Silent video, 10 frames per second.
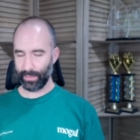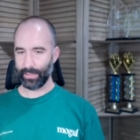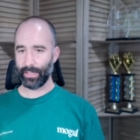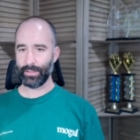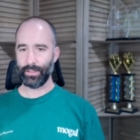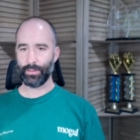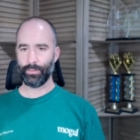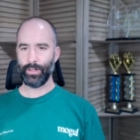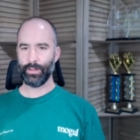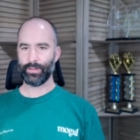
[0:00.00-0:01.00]
knight
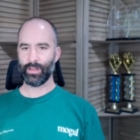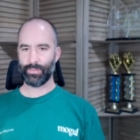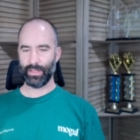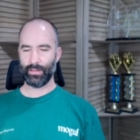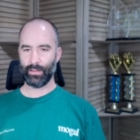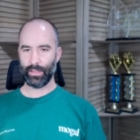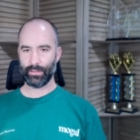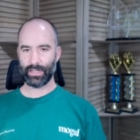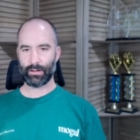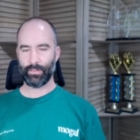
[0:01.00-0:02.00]
d3 or something, like
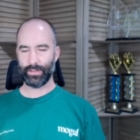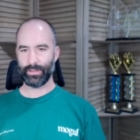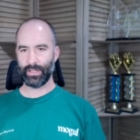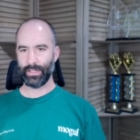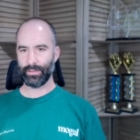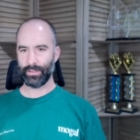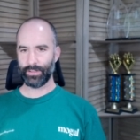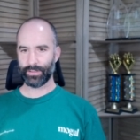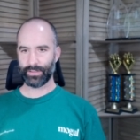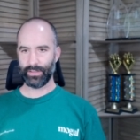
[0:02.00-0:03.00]
sacrifice a knight to
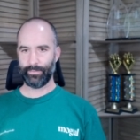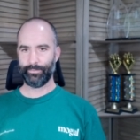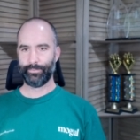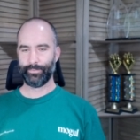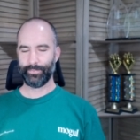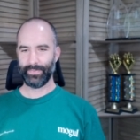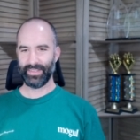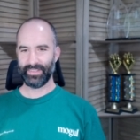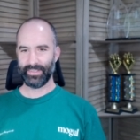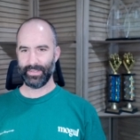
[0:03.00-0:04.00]
just
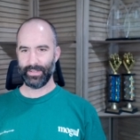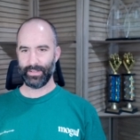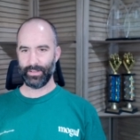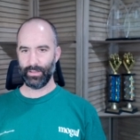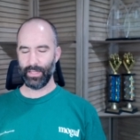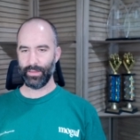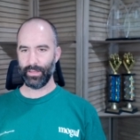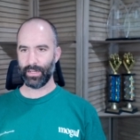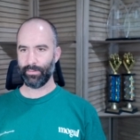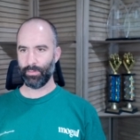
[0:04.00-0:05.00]
delay the
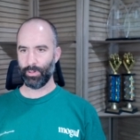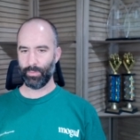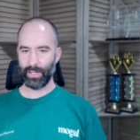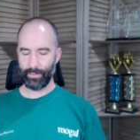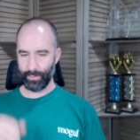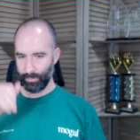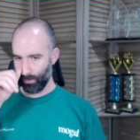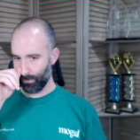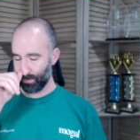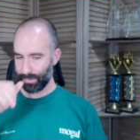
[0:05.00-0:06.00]
inevitable by a few
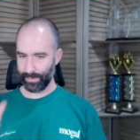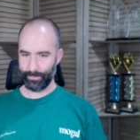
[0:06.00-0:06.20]
moves, but